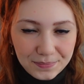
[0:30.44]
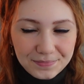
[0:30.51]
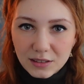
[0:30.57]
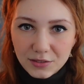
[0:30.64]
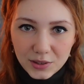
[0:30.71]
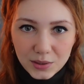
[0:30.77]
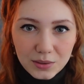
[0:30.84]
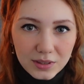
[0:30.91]

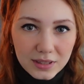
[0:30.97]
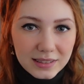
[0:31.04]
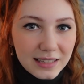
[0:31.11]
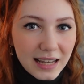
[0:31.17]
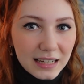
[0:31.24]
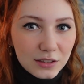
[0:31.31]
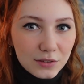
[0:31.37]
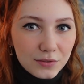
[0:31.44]
If you
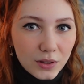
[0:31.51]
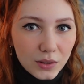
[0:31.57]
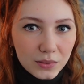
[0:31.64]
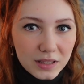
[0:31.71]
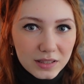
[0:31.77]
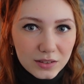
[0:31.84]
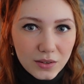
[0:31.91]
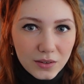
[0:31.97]
decide to follow
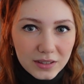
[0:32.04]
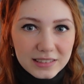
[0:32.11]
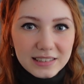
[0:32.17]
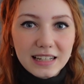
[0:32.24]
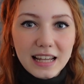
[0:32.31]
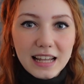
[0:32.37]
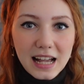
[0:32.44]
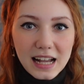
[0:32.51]
this course,
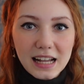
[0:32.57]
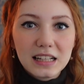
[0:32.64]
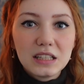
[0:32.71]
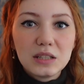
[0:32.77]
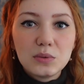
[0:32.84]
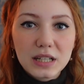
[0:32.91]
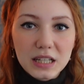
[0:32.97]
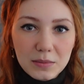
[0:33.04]
then I
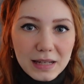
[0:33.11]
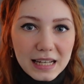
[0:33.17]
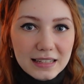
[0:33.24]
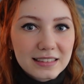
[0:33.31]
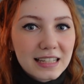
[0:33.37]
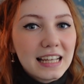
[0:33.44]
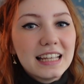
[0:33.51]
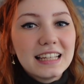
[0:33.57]
highly
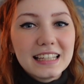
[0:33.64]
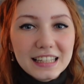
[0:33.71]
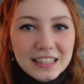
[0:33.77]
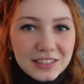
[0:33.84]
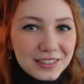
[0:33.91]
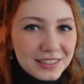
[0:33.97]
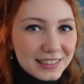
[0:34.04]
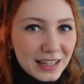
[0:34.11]
recommend
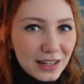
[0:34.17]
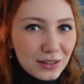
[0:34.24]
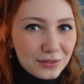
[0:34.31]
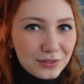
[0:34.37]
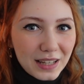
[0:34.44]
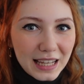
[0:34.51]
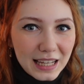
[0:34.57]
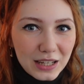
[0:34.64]
getting
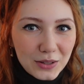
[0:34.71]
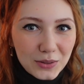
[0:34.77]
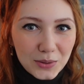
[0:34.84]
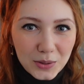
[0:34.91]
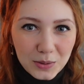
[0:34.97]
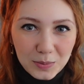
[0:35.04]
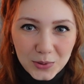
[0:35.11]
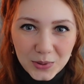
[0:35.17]
yourself a
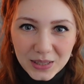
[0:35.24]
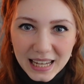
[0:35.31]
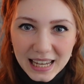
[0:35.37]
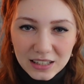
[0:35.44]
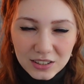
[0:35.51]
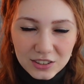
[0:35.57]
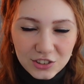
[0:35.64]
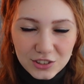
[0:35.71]
notebook
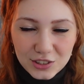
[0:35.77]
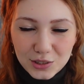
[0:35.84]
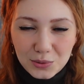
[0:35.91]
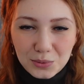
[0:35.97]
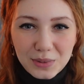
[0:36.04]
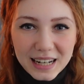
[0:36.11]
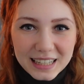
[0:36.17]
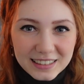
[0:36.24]
and just
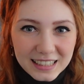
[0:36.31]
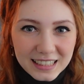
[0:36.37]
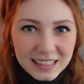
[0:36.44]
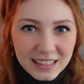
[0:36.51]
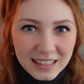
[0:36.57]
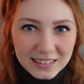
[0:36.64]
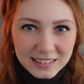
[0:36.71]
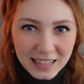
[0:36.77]
writing
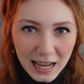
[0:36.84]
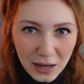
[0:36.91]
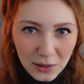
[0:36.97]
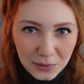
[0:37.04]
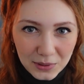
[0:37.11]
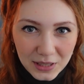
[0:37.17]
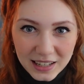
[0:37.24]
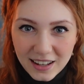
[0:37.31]

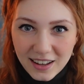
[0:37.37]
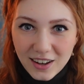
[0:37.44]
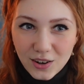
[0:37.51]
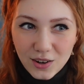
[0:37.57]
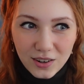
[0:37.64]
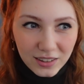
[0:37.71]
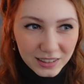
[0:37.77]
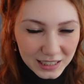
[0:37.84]
down
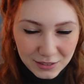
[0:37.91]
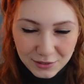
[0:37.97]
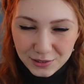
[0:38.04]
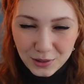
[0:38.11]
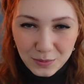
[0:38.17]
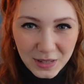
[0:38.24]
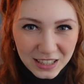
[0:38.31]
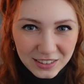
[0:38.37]
all the
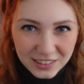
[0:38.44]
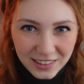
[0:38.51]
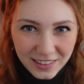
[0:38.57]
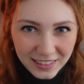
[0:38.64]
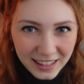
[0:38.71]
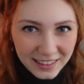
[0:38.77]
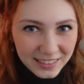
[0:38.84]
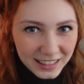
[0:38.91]
information
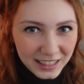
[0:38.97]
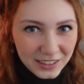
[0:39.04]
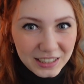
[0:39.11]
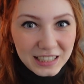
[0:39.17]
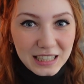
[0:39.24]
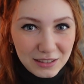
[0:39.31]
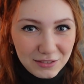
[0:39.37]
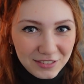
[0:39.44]
that they're
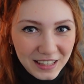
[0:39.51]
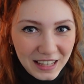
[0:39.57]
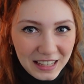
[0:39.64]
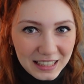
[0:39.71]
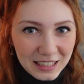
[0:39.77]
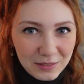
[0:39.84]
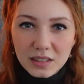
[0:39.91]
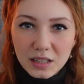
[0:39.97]

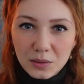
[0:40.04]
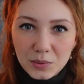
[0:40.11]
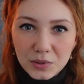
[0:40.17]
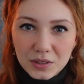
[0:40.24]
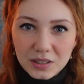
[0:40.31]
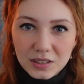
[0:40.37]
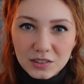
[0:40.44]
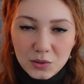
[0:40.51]
giving. There
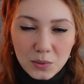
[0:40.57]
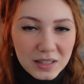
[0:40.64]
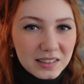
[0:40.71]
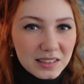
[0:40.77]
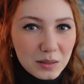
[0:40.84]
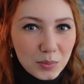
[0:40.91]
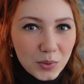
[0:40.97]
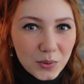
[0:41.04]
were
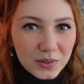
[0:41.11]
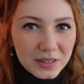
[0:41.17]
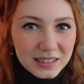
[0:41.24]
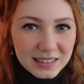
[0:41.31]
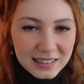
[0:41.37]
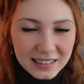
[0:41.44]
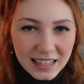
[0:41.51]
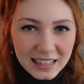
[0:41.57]
20
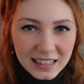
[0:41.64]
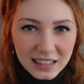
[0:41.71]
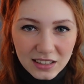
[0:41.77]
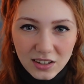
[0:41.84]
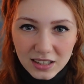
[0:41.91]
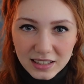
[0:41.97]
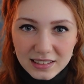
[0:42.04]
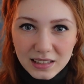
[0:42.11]
points and I
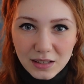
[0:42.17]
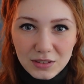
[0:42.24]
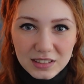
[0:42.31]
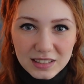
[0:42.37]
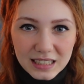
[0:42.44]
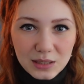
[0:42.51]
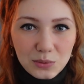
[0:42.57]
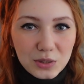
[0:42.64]
got a
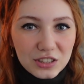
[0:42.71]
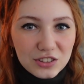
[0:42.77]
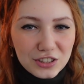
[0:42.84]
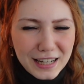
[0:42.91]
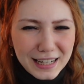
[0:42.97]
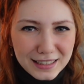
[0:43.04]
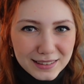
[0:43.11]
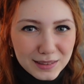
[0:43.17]
17, which
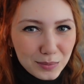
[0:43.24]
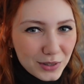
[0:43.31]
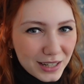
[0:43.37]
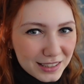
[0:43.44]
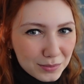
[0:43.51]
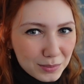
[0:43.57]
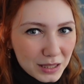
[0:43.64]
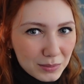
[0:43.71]
kind of
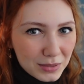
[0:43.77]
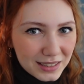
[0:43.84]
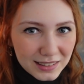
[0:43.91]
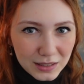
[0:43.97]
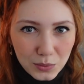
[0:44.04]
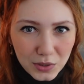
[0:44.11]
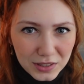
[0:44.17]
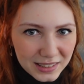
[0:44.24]
surprised me because
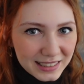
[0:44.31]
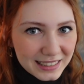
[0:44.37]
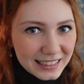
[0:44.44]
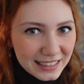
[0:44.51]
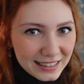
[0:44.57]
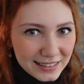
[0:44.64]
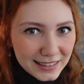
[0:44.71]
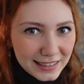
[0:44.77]
it wasn't
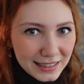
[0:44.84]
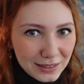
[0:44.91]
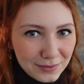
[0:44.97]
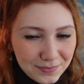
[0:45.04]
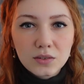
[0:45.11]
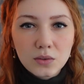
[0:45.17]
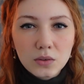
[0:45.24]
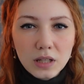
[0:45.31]
easy.
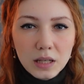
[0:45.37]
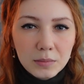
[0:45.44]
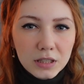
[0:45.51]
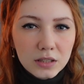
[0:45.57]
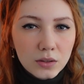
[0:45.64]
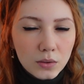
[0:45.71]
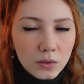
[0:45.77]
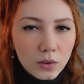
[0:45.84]
So let me
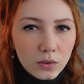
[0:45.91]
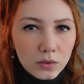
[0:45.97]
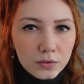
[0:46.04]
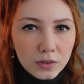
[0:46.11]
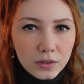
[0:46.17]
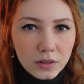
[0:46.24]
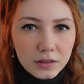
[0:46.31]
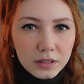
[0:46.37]
go
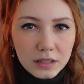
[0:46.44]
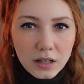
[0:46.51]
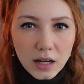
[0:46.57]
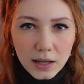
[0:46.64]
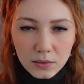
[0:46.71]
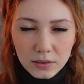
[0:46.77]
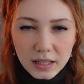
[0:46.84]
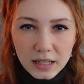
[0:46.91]
over the
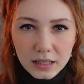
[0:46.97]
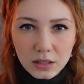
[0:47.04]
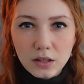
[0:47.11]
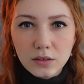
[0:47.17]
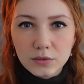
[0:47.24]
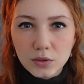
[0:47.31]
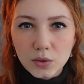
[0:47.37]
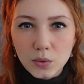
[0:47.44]
outline
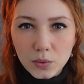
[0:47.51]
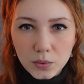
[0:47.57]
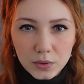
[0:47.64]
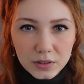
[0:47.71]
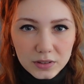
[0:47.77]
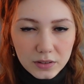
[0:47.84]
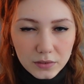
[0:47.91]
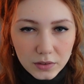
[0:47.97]
of the
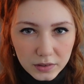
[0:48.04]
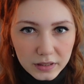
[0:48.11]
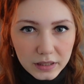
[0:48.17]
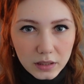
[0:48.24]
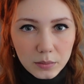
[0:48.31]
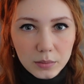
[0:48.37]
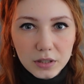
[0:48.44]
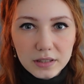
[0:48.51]
course, of the
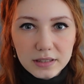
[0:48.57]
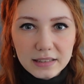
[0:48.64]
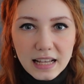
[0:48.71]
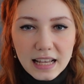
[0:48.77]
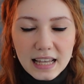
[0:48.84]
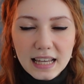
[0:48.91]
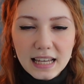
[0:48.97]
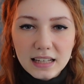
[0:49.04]
syllabus,
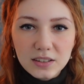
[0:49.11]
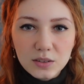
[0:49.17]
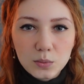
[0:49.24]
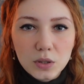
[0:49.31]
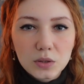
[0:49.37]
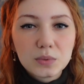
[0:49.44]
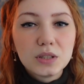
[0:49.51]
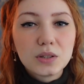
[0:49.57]
and
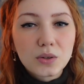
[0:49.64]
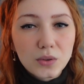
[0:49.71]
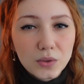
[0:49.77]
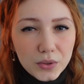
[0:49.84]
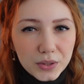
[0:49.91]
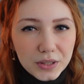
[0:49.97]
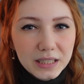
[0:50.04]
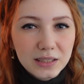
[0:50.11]
what we are
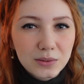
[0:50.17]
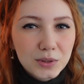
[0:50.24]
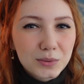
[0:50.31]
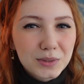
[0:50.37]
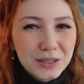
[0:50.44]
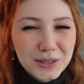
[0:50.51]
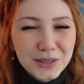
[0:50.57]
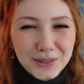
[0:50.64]
learning, what
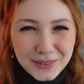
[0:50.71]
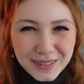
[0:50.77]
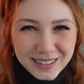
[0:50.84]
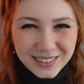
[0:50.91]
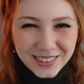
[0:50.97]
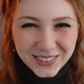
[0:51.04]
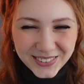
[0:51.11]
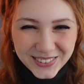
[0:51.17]
we are going
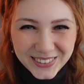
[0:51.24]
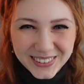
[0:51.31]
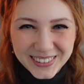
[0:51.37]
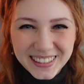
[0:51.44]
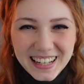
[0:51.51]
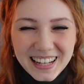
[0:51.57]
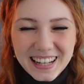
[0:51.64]
to learn.